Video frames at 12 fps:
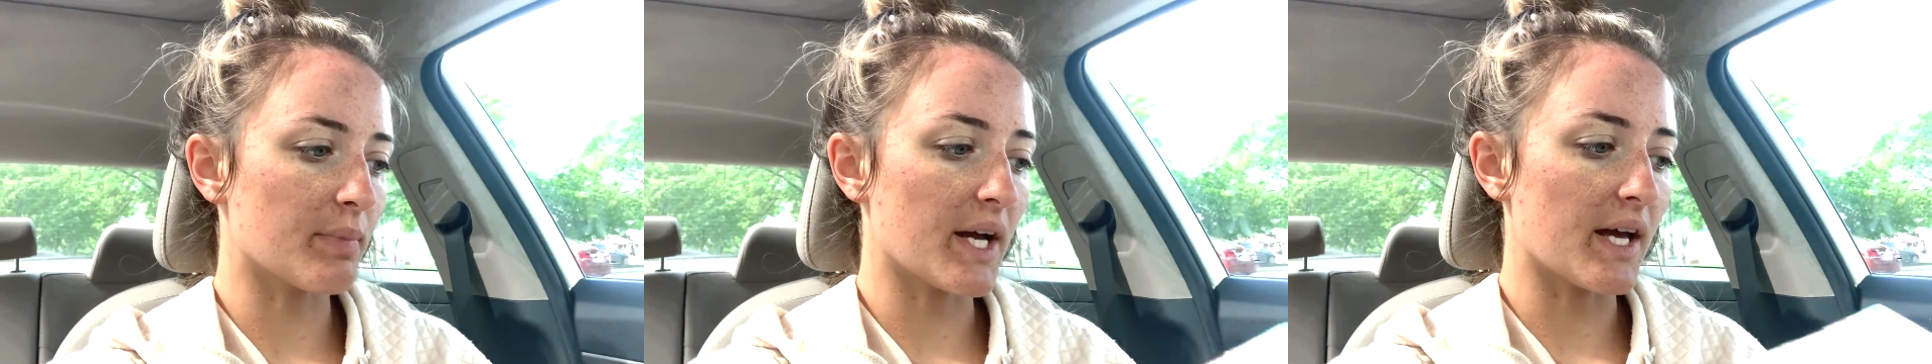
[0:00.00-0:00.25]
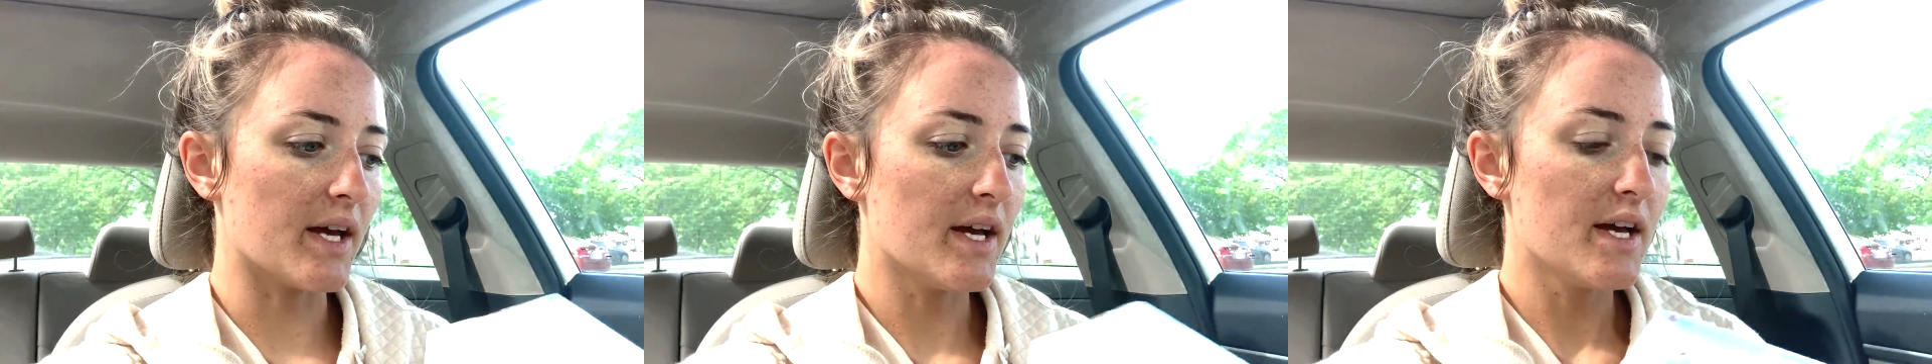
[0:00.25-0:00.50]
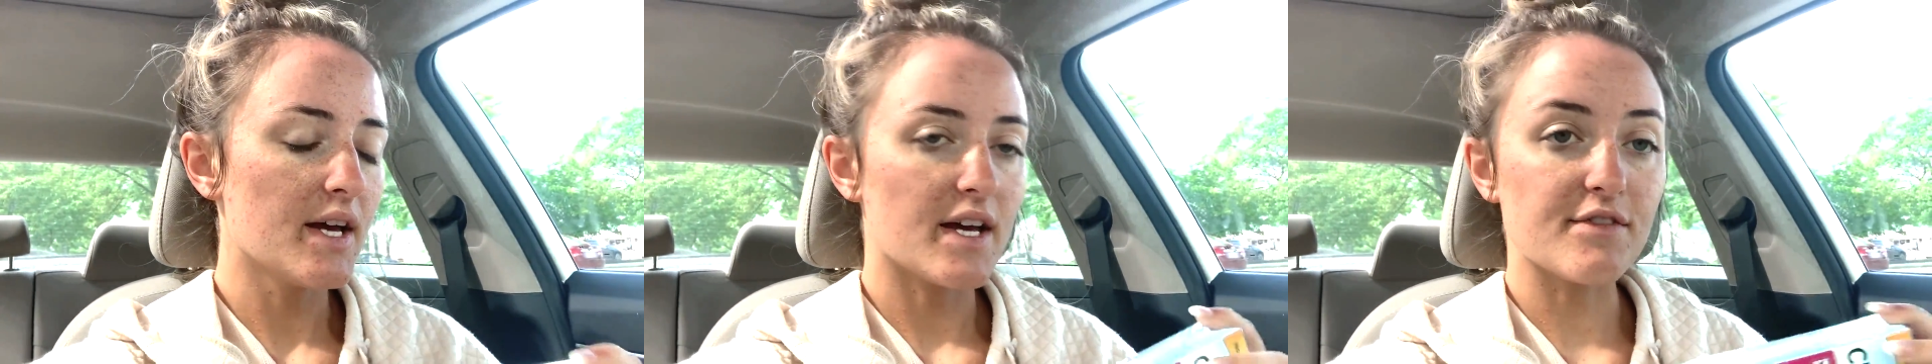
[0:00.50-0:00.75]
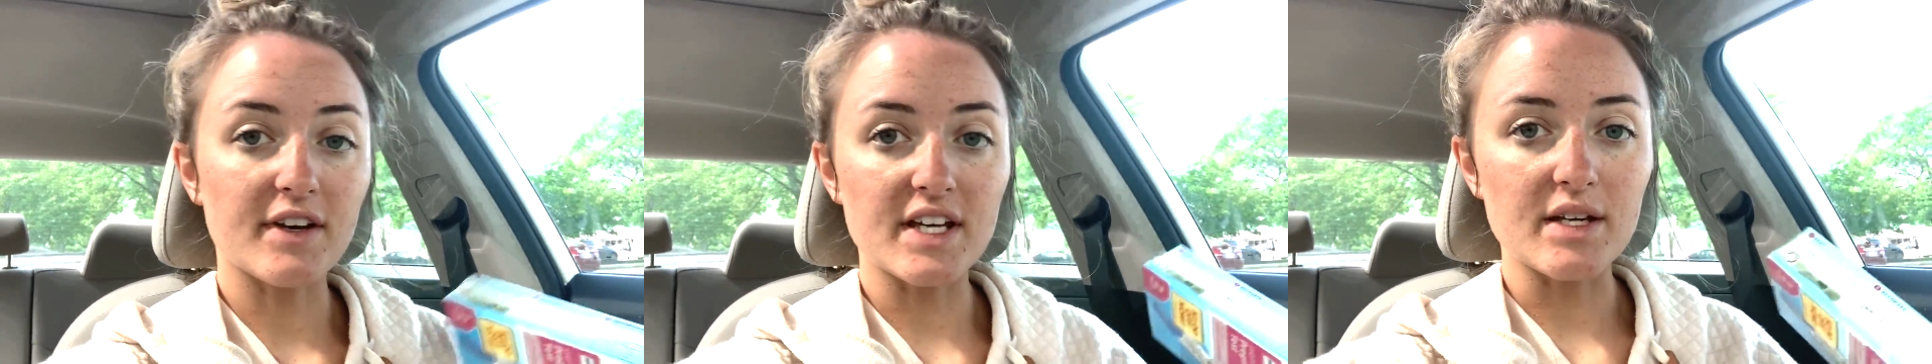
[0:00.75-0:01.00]
but
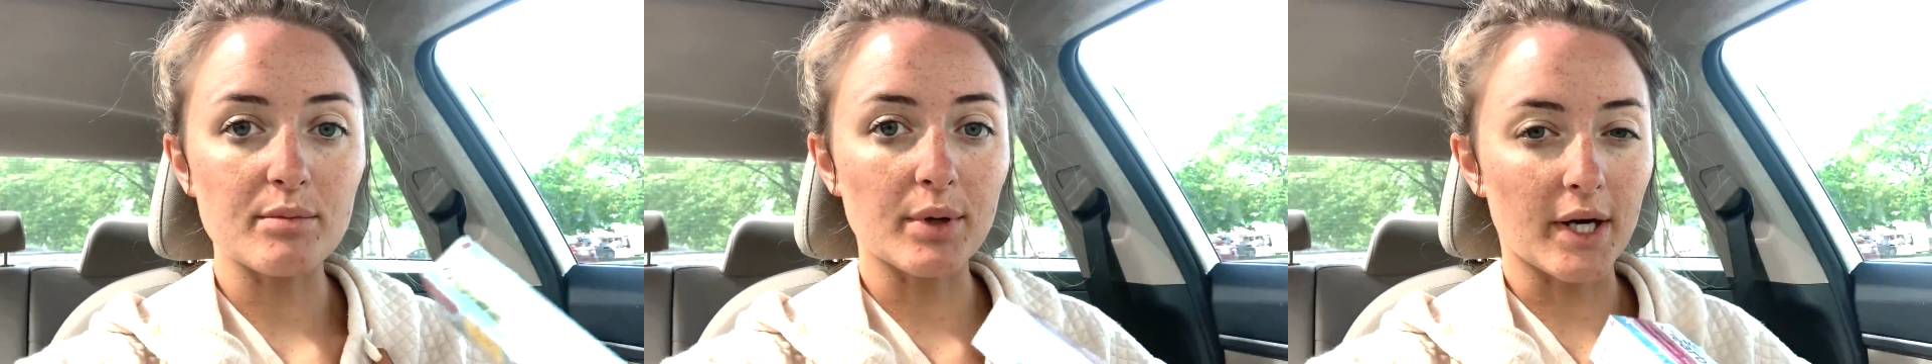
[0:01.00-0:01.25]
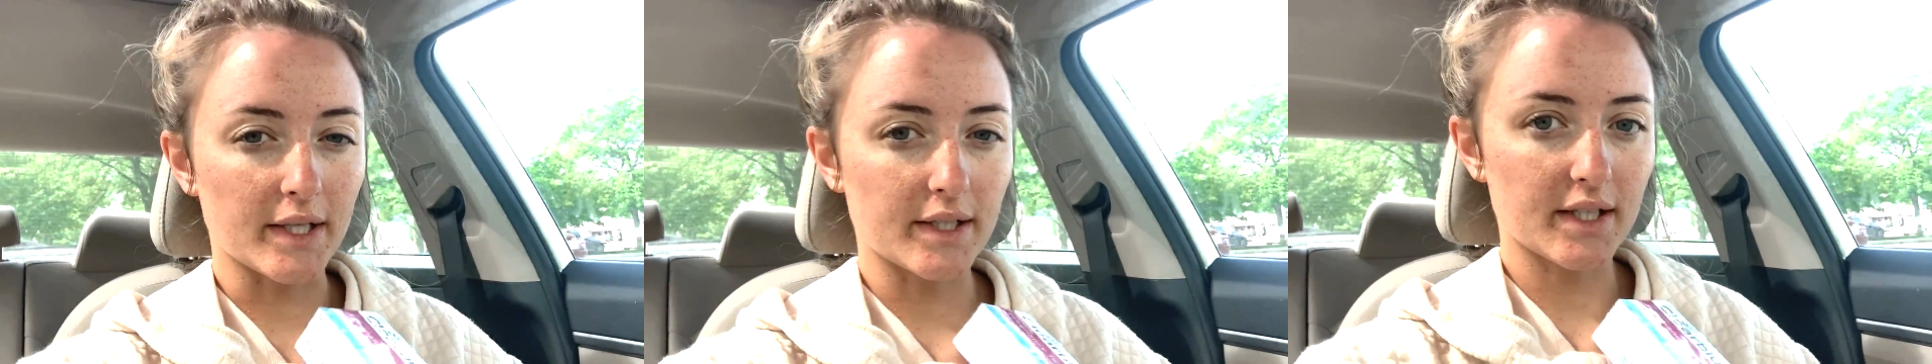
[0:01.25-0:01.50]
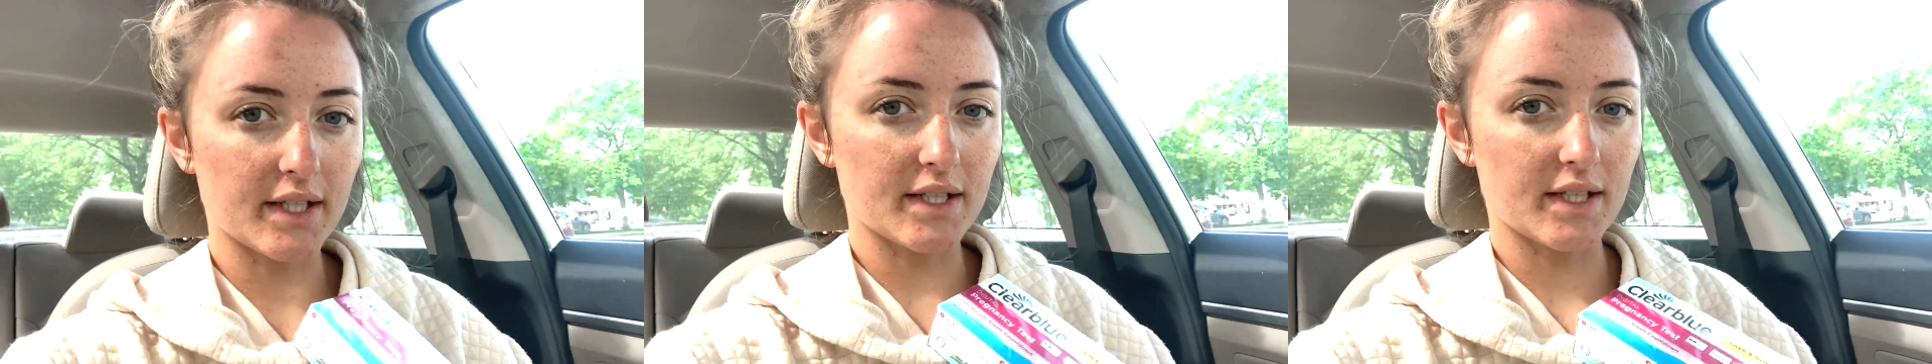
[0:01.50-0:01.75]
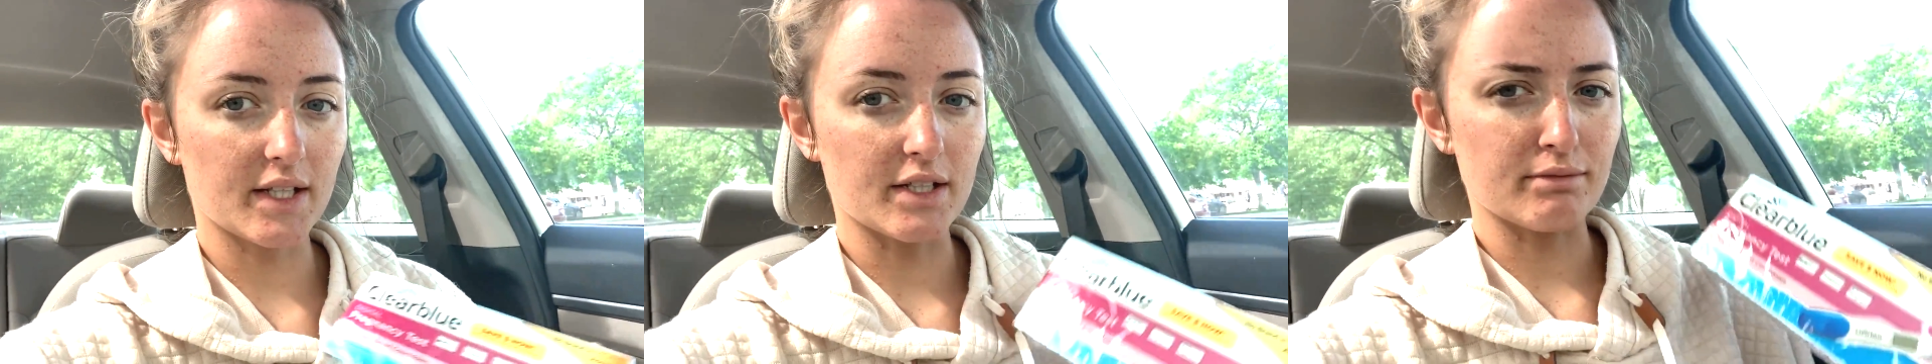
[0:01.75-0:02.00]
if I am pregnant,
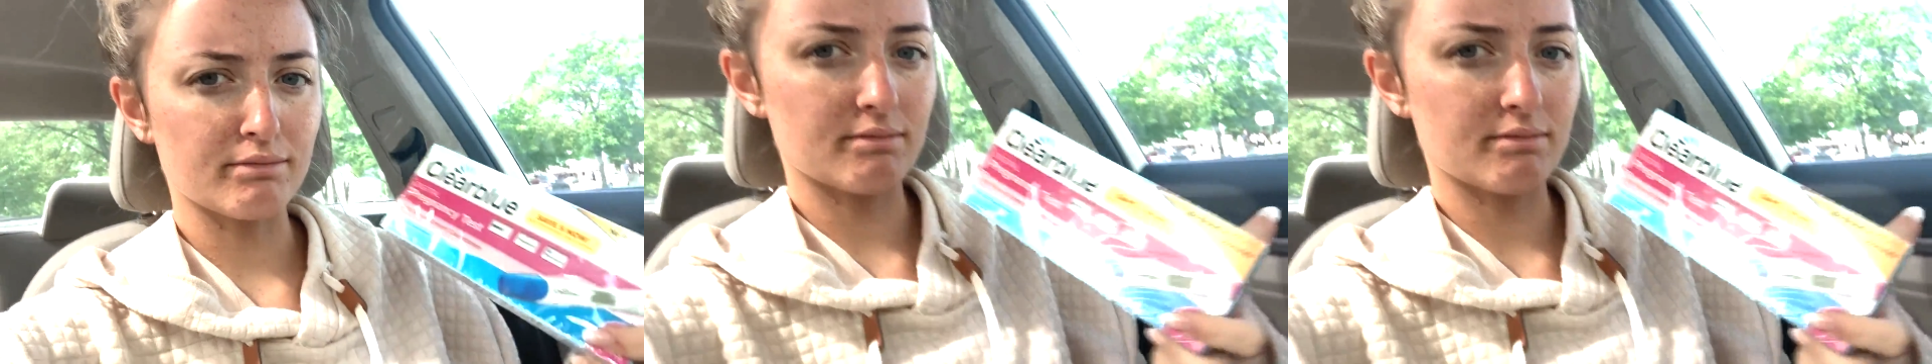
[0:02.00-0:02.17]
then it